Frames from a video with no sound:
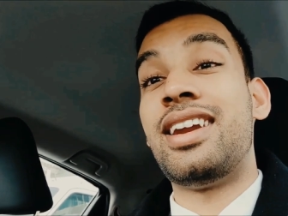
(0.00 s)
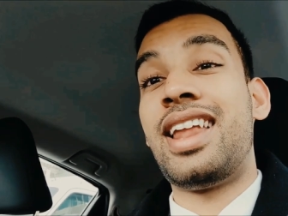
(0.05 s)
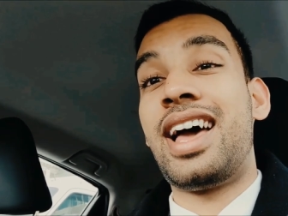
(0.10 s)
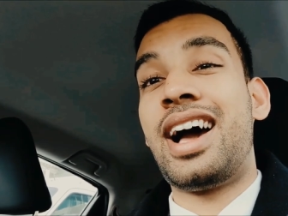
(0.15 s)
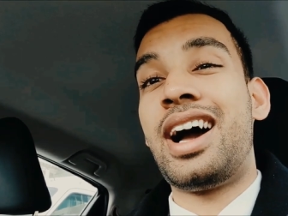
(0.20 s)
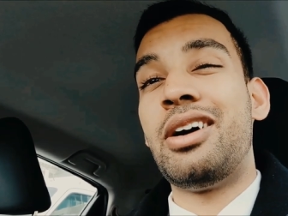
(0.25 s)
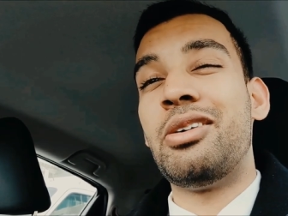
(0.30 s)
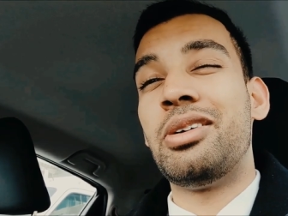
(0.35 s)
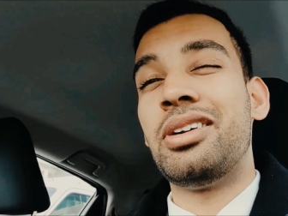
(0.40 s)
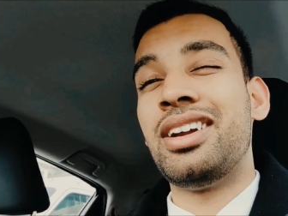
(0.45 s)
an
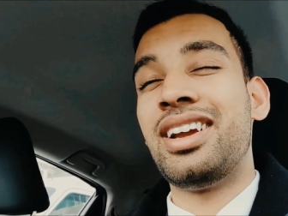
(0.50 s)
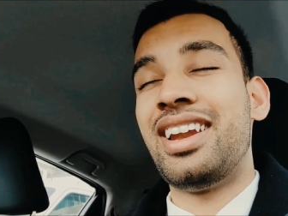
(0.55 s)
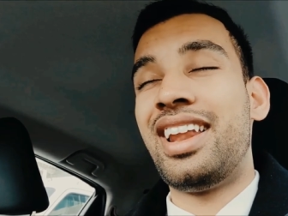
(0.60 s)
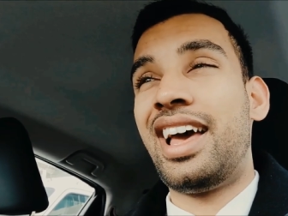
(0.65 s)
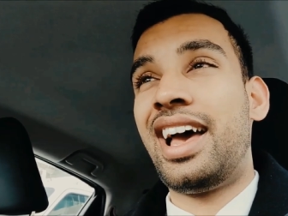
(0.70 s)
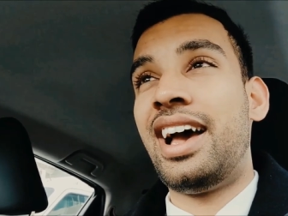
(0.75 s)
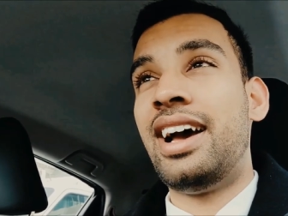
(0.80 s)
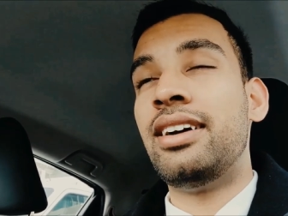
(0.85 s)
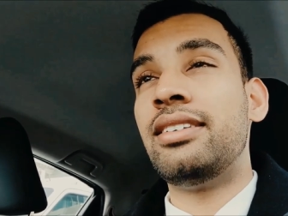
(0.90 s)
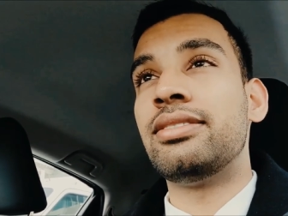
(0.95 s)
hour and
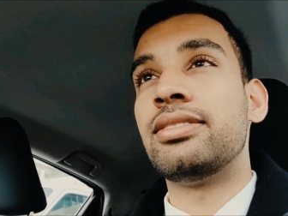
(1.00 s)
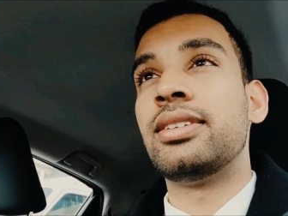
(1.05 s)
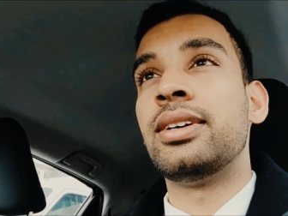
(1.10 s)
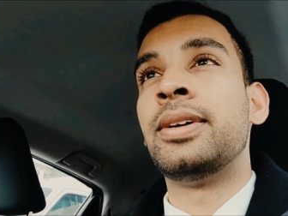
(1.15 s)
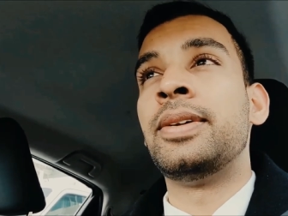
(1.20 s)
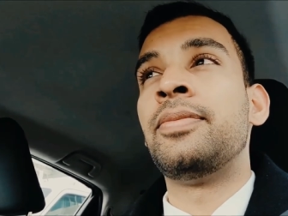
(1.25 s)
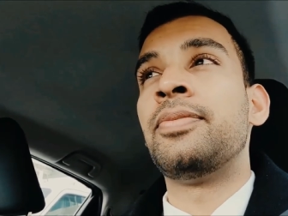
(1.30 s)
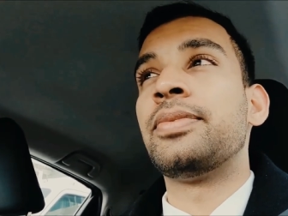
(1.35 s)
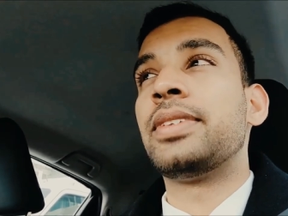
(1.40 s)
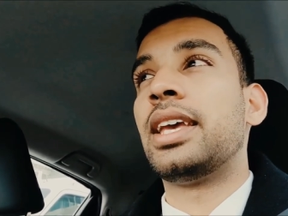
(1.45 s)
a half,
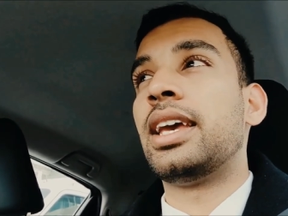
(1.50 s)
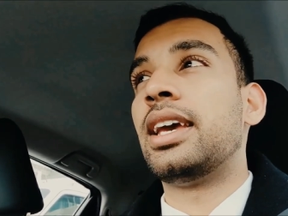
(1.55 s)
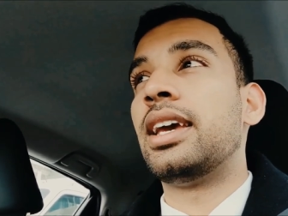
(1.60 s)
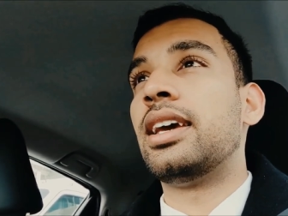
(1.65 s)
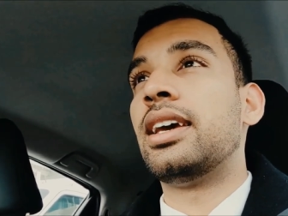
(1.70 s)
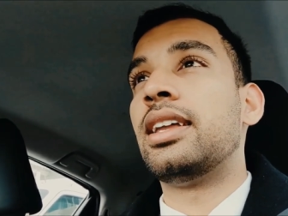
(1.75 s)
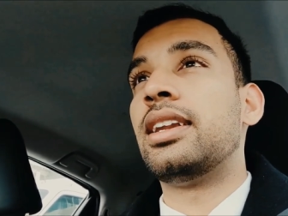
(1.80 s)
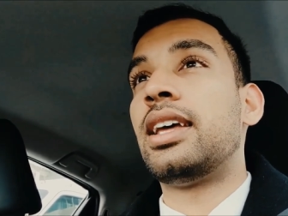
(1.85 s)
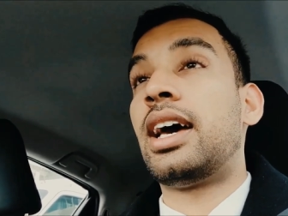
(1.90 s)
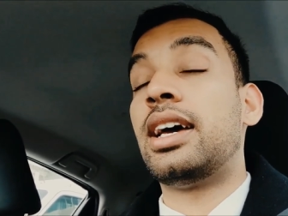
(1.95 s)

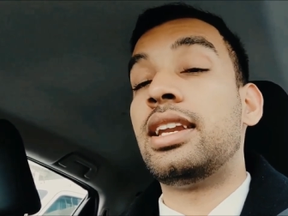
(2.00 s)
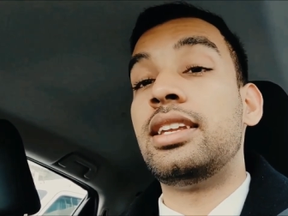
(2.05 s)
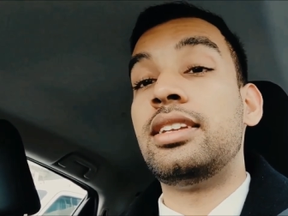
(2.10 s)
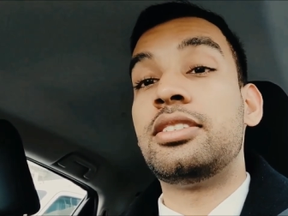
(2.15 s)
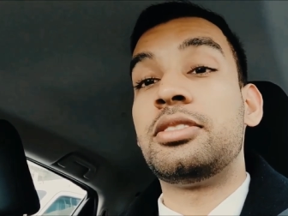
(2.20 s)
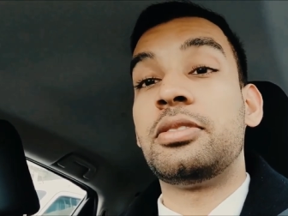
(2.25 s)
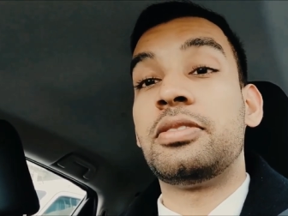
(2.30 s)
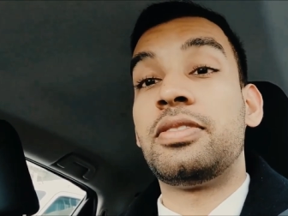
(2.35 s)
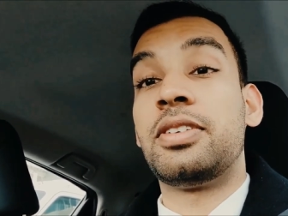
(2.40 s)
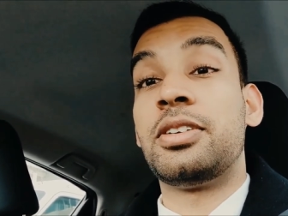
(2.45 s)
and I
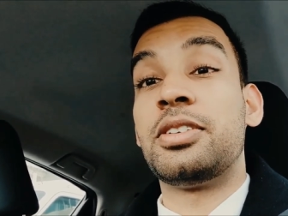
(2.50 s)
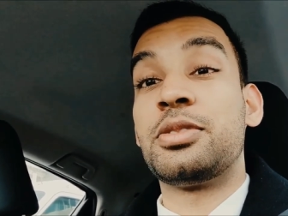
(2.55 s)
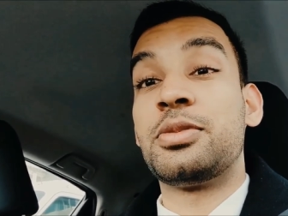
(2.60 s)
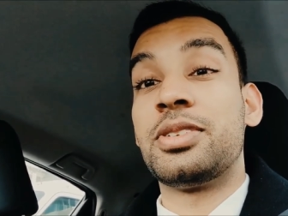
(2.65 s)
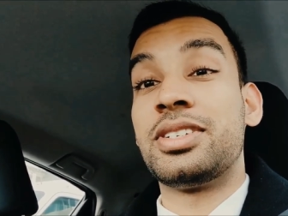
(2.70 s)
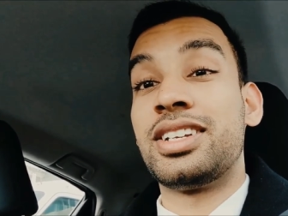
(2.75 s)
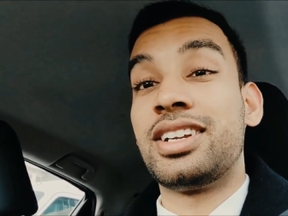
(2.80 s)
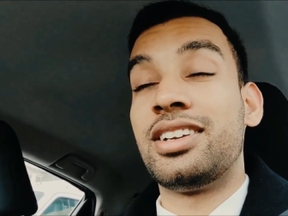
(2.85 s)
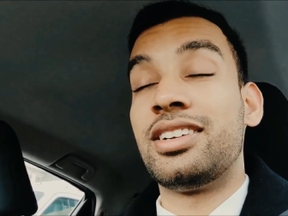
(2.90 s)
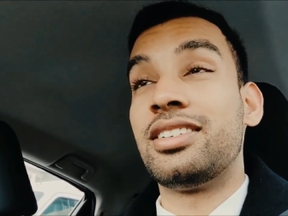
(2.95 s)
need to first
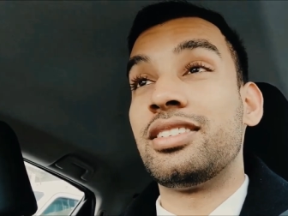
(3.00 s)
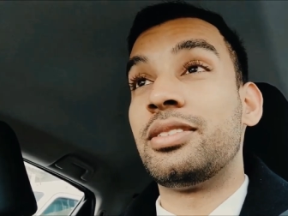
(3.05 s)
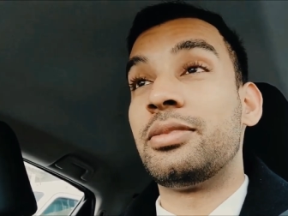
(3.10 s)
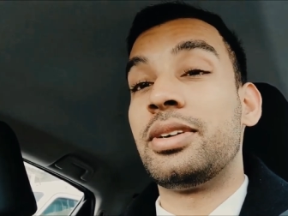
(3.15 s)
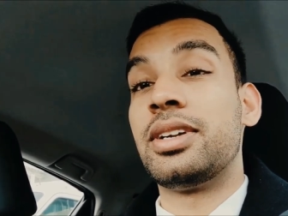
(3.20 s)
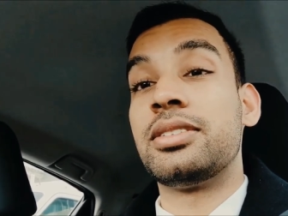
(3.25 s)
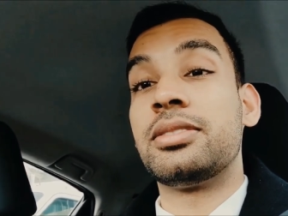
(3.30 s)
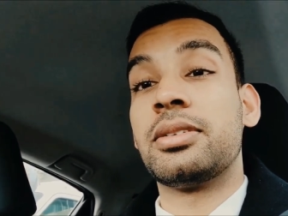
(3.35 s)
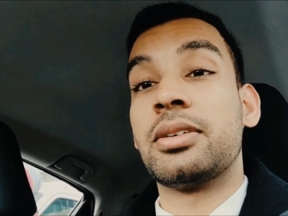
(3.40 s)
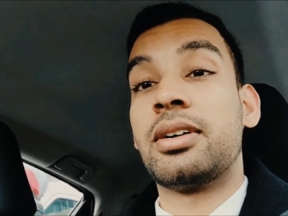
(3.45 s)
return the
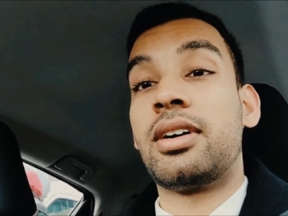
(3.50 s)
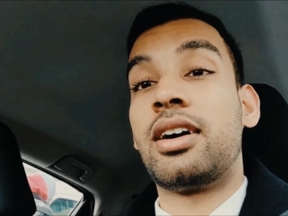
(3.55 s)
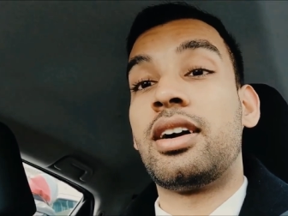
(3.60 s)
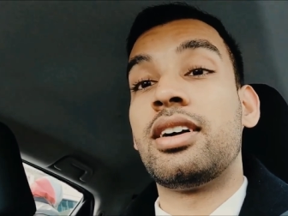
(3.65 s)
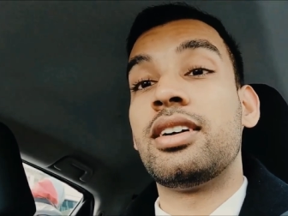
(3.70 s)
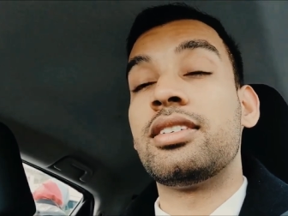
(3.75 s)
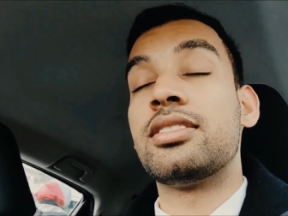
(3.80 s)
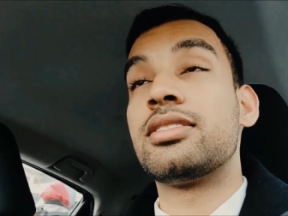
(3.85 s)
rental car.